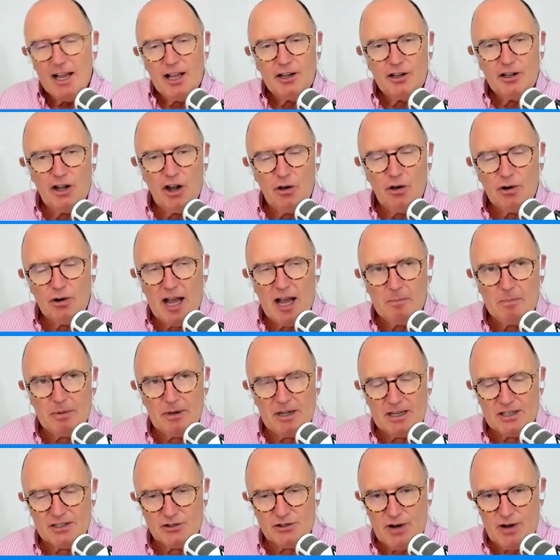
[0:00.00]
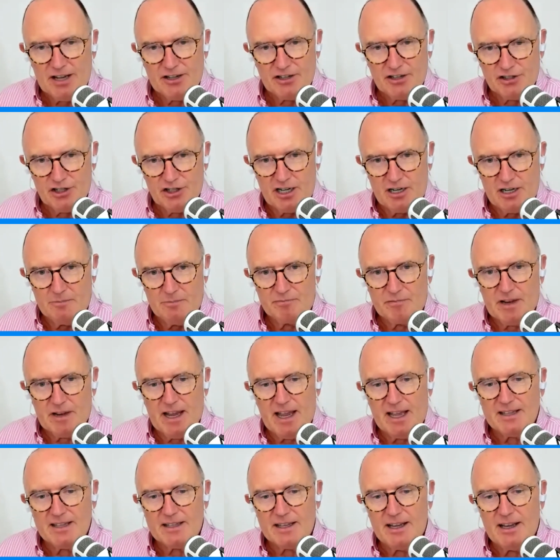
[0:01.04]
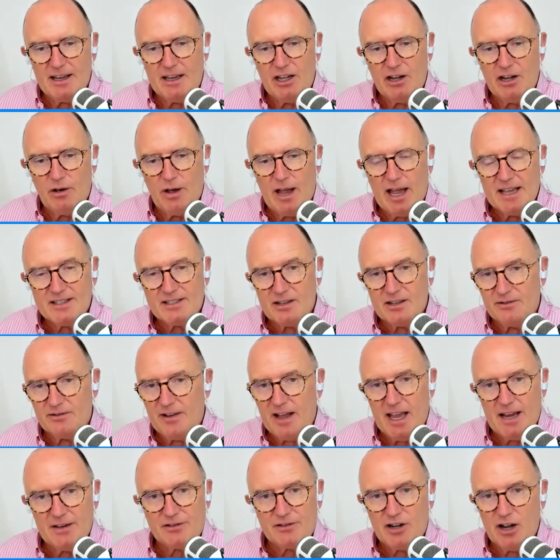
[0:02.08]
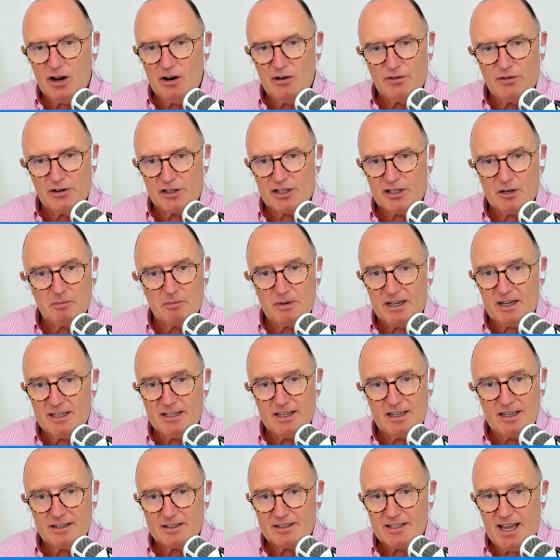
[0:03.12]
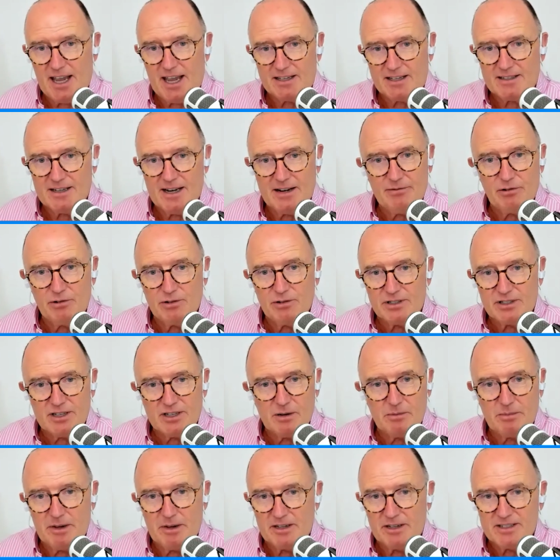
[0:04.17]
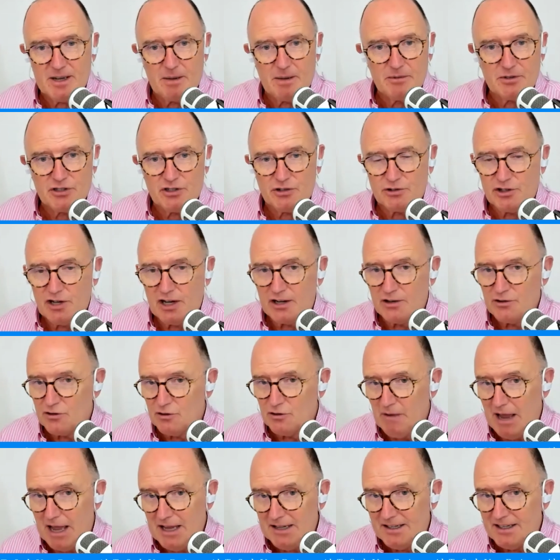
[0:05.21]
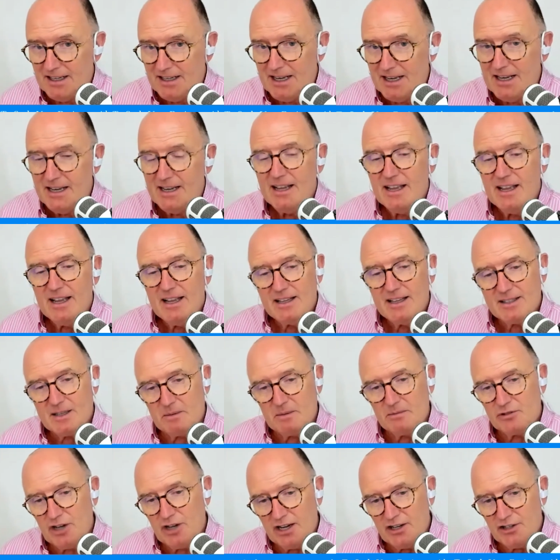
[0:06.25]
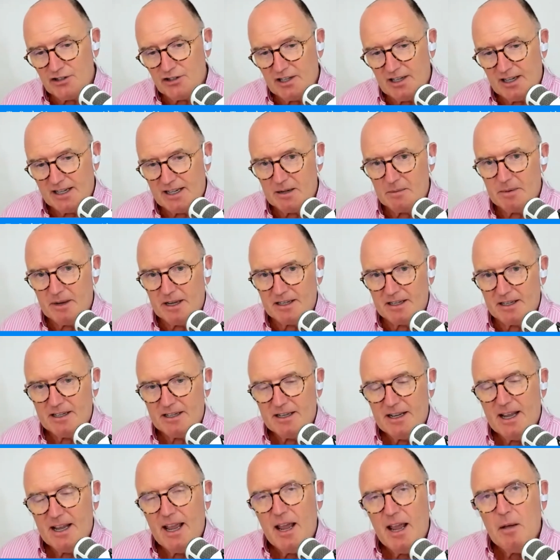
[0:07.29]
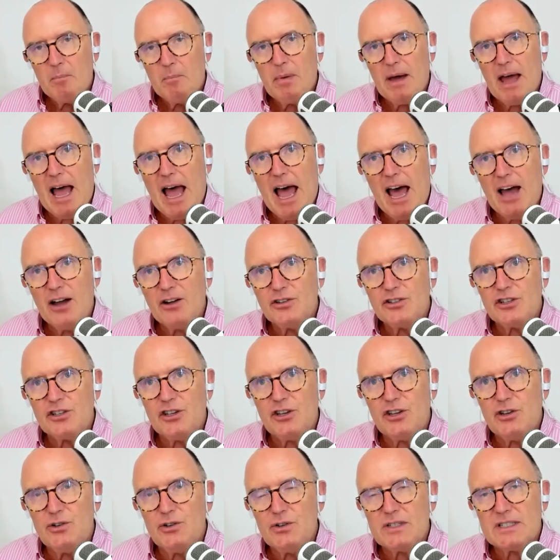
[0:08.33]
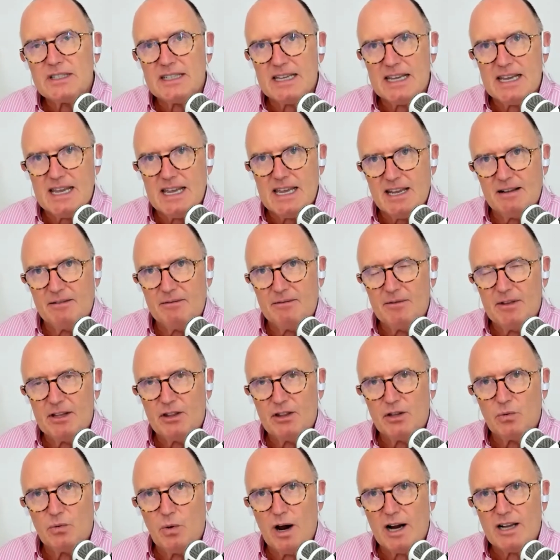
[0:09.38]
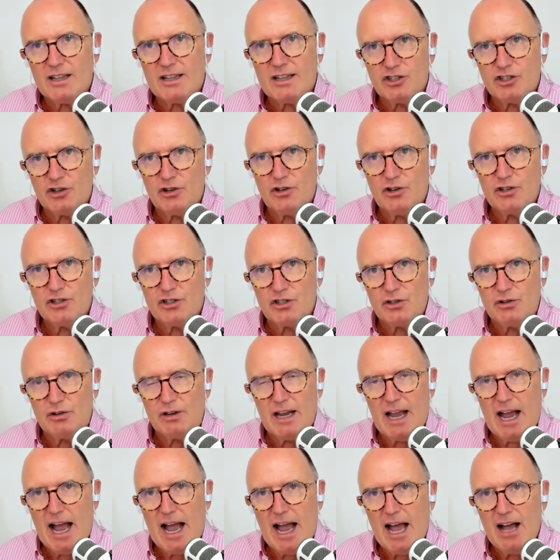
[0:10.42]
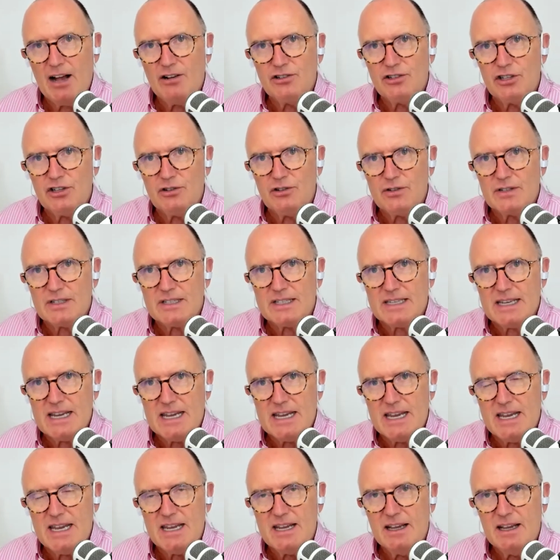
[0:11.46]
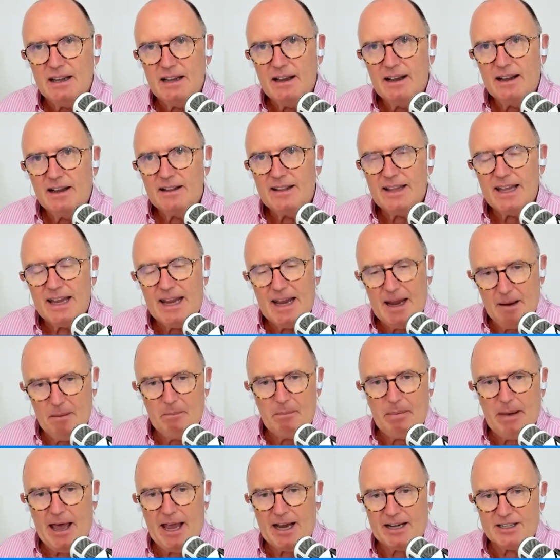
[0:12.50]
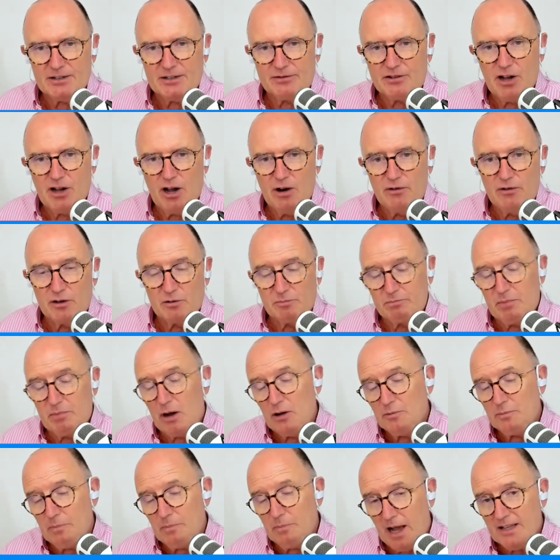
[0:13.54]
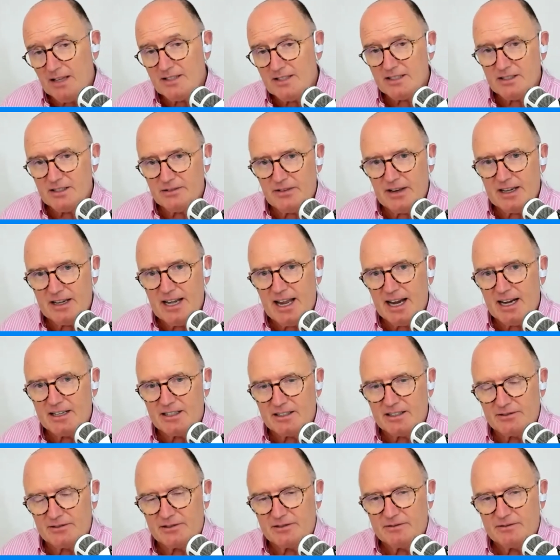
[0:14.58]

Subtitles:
no company strategy has survived COVID completely intact. Some has changed dramatically, some have changed a little bit. But how do you see, in the work that you're doing, how do you see the impact of COVID, both positive and negative?